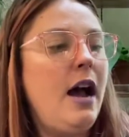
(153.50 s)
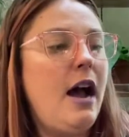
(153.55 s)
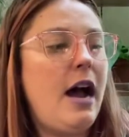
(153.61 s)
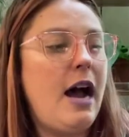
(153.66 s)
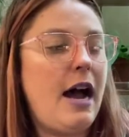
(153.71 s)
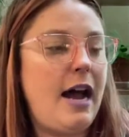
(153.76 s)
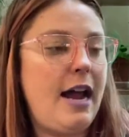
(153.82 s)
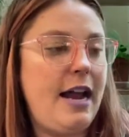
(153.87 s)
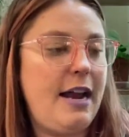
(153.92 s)

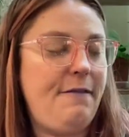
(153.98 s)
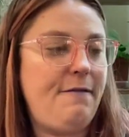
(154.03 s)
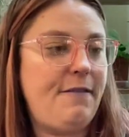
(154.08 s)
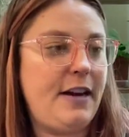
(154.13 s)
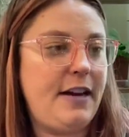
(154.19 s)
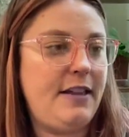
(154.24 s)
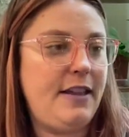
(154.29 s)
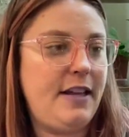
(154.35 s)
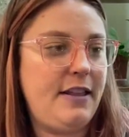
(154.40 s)
I
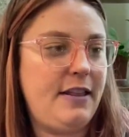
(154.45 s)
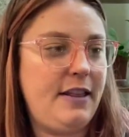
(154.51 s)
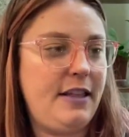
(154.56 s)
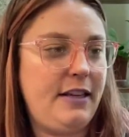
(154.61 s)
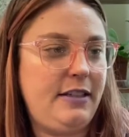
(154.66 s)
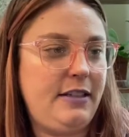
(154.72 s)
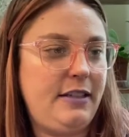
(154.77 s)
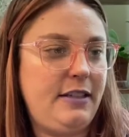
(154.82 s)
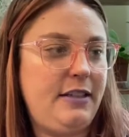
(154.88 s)
find that
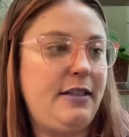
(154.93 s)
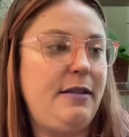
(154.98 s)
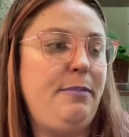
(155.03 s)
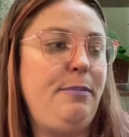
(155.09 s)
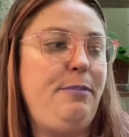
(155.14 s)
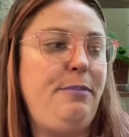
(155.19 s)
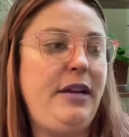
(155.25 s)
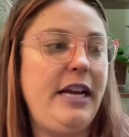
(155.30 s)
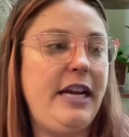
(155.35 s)
this
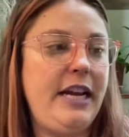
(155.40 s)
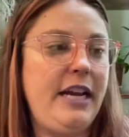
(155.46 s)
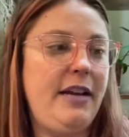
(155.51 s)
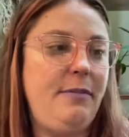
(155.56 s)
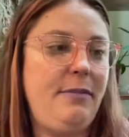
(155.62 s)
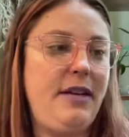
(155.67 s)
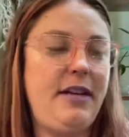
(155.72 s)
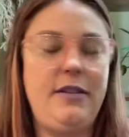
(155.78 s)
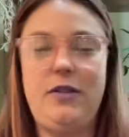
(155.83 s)

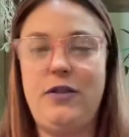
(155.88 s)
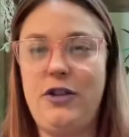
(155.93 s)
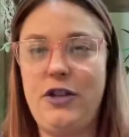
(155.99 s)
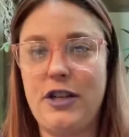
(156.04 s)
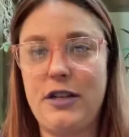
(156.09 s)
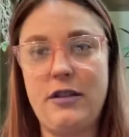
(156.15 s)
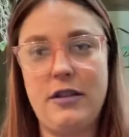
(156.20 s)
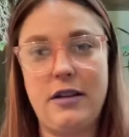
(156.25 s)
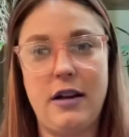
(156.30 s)
medium is
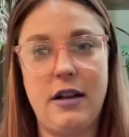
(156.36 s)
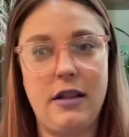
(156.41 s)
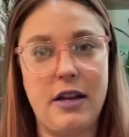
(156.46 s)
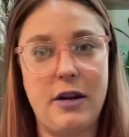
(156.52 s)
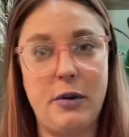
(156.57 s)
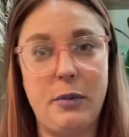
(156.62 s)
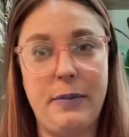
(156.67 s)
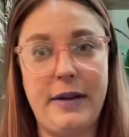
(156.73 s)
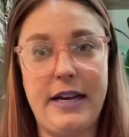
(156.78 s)
just a
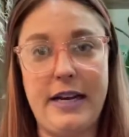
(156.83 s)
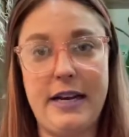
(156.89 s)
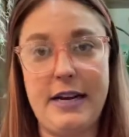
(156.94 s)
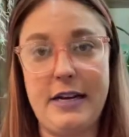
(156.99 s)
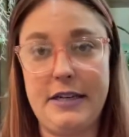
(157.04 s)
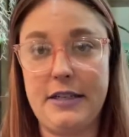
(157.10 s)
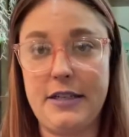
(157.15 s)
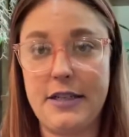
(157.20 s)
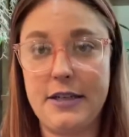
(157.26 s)
little bit
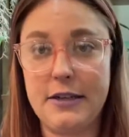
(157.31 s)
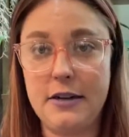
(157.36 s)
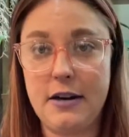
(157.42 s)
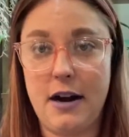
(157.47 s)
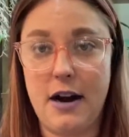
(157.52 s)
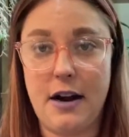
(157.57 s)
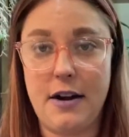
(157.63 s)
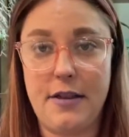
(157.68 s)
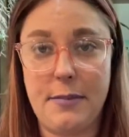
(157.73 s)
easier
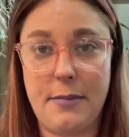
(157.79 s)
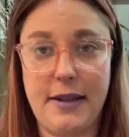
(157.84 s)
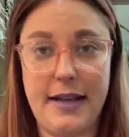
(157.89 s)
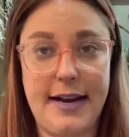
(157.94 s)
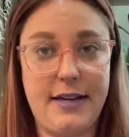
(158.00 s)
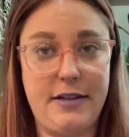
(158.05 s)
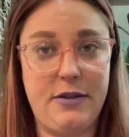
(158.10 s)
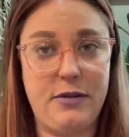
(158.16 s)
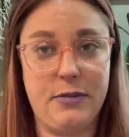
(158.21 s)
on the
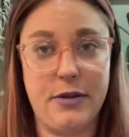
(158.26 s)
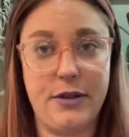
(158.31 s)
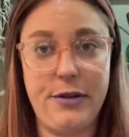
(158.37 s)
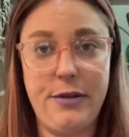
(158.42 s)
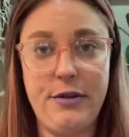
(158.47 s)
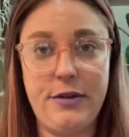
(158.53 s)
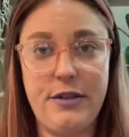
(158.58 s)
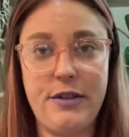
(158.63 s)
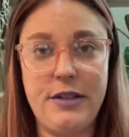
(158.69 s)
plant's
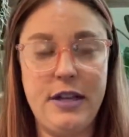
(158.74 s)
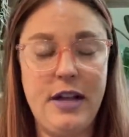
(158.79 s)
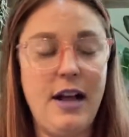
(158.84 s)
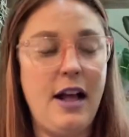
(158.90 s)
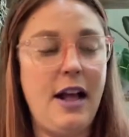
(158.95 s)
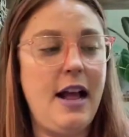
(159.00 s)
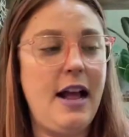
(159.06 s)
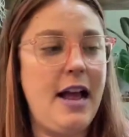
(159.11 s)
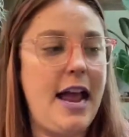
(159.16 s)
roots.
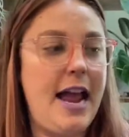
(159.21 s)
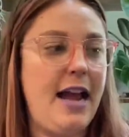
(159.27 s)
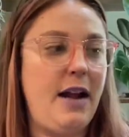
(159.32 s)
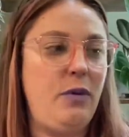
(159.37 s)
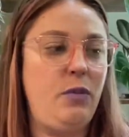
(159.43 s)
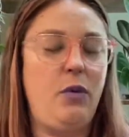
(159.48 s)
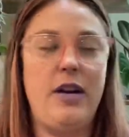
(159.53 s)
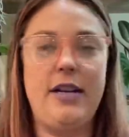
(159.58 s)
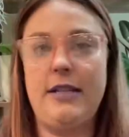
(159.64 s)

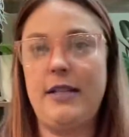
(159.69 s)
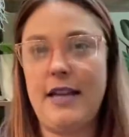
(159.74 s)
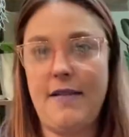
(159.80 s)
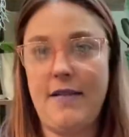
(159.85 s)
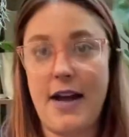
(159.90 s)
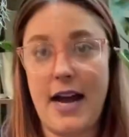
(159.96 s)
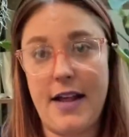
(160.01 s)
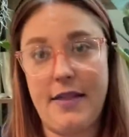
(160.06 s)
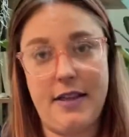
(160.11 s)
And once I've
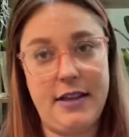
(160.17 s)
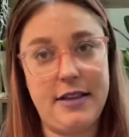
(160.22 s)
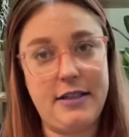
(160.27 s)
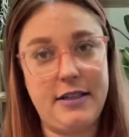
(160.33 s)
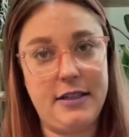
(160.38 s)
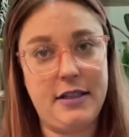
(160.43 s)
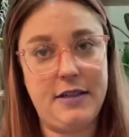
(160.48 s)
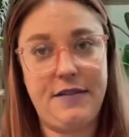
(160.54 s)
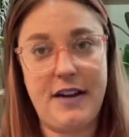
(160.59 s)
had this
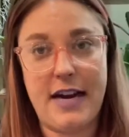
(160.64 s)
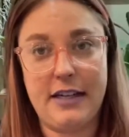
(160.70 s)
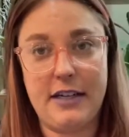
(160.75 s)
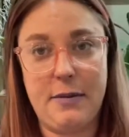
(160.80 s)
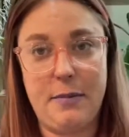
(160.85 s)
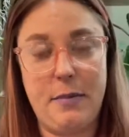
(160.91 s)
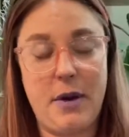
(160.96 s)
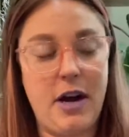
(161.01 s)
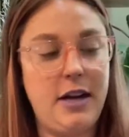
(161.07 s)
in
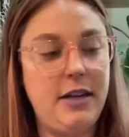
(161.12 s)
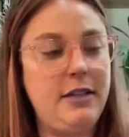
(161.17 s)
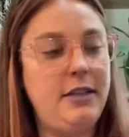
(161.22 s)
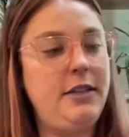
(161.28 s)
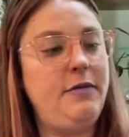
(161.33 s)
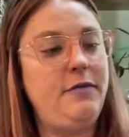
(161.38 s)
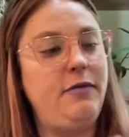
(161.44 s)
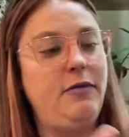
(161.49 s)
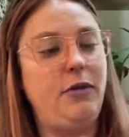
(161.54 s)
sphagnum moss
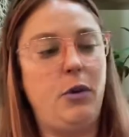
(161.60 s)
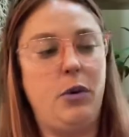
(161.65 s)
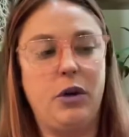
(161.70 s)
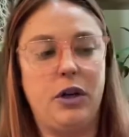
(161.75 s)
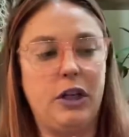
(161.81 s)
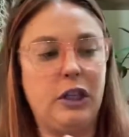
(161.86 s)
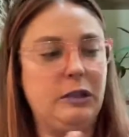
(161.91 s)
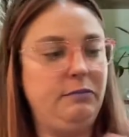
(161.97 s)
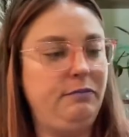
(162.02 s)

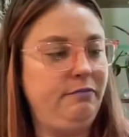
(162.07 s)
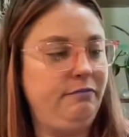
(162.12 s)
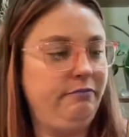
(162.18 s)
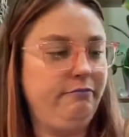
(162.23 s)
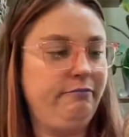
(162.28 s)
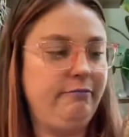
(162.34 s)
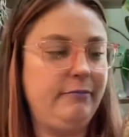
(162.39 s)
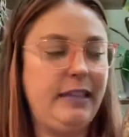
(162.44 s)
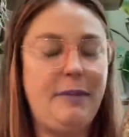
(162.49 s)
for
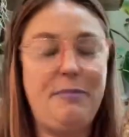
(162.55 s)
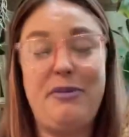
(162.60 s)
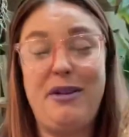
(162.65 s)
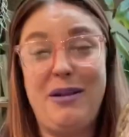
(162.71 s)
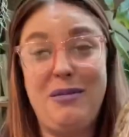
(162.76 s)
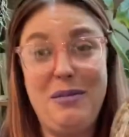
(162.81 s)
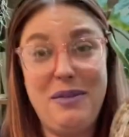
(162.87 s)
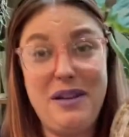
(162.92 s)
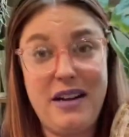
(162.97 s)

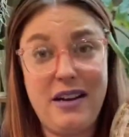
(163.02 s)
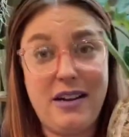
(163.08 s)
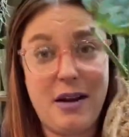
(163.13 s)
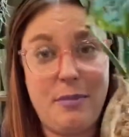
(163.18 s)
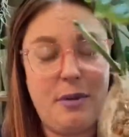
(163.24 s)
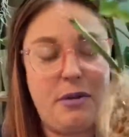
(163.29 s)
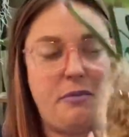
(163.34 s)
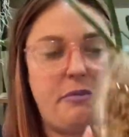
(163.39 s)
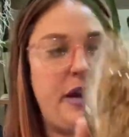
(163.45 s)
probably a
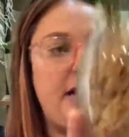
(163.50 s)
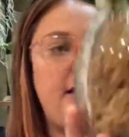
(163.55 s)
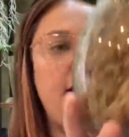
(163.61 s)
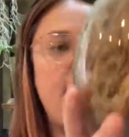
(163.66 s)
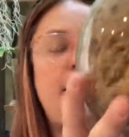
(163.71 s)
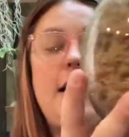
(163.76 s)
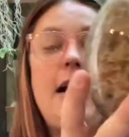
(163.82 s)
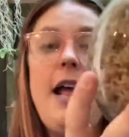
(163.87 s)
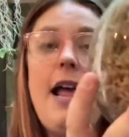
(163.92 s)
couple months,
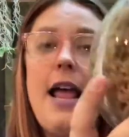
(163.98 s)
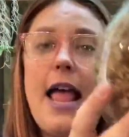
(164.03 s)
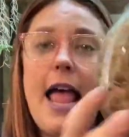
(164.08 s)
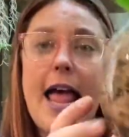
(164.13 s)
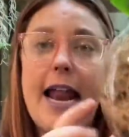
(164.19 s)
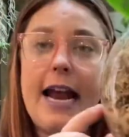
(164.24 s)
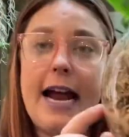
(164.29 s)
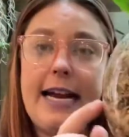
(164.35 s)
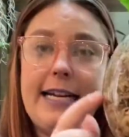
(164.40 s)

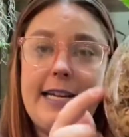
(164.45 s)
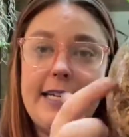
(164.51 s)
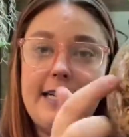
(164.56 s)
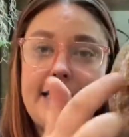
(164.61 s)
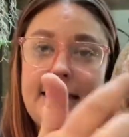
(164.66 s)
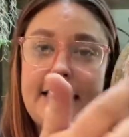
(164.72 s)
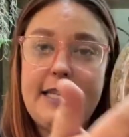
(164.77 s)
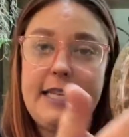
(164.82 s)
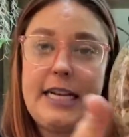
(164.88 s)
and I can
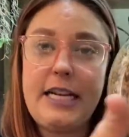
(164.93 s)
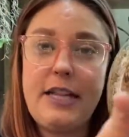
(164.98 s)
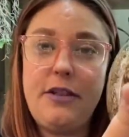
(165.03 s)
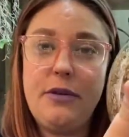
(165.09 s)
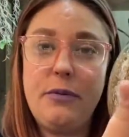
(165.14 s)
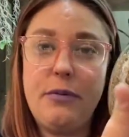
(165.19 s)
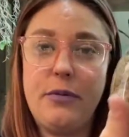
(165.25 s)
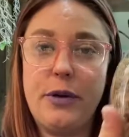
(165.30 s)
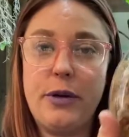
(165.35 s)
see
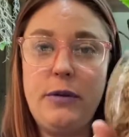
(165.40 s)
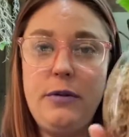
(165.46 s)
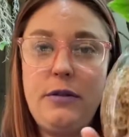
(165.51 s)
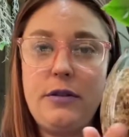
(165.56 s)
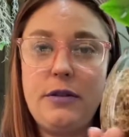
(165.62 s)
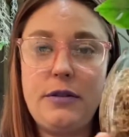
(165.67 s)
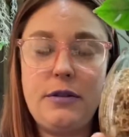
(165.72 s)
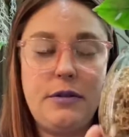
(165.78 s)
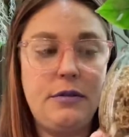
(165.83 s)
the
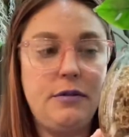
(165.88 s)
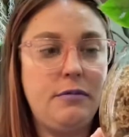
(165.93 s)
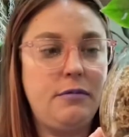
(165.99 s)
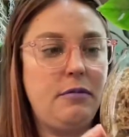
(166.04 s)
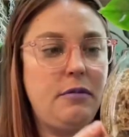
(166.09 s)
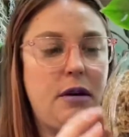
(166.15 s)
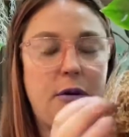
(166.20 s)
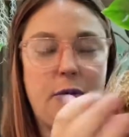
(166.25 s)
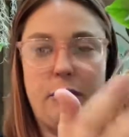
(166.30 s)
roots
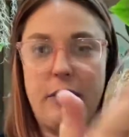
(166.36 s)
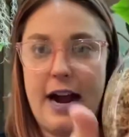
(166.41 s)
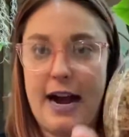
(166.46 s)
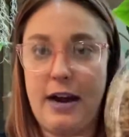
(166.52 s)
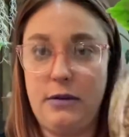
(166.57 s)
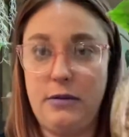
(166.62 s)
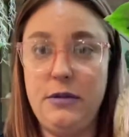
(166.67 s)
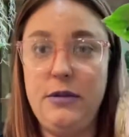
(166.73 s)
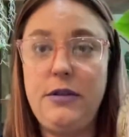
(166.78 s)

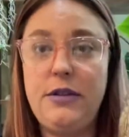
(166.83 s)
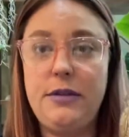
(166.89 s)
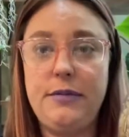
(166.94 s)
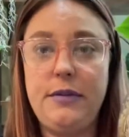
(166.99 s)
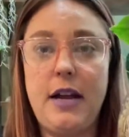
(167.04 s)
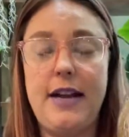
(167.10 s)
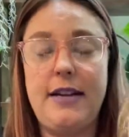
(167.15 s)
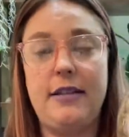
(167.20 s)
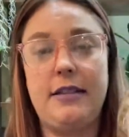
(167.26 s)
around
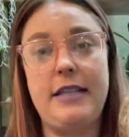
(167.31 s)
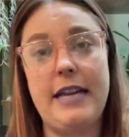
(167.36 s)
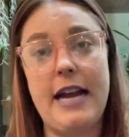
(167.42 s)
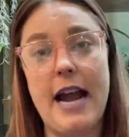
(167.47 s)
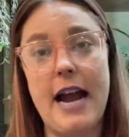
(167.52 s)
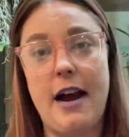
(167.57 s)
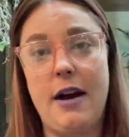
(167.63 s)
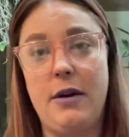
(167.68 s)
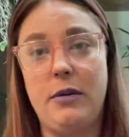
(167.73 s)
and see
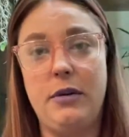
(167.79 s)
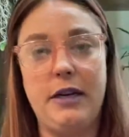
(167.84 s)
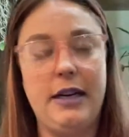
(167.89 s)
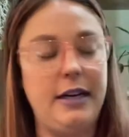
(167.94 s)
how